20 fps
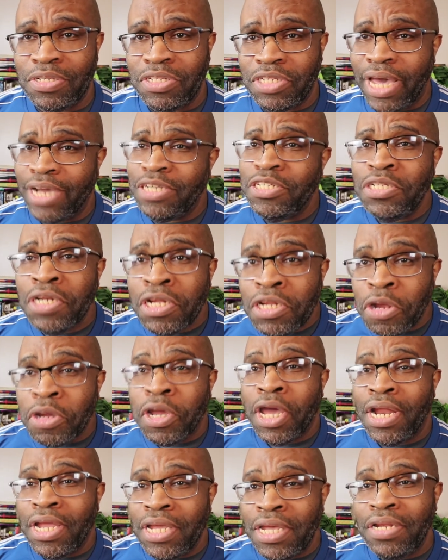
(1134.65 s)
section, and you're
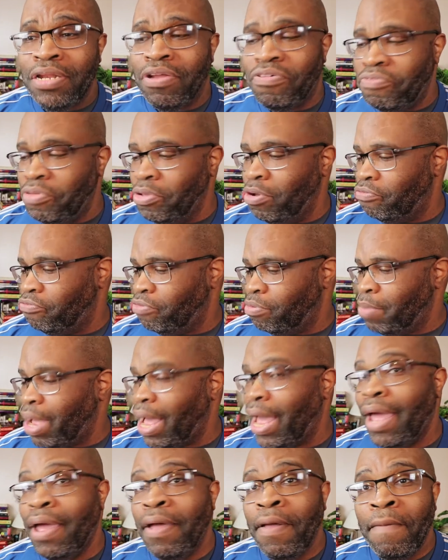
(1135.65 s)
kind of getting a feel for
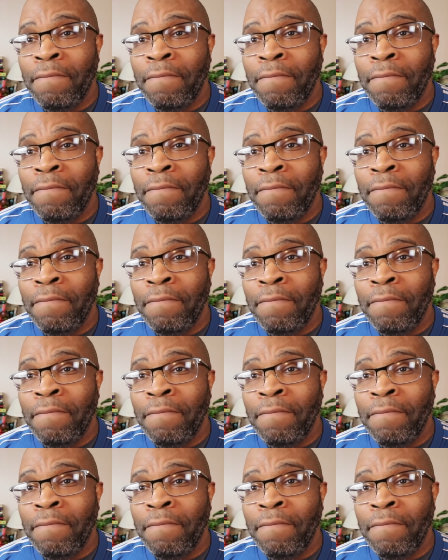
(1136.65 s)
my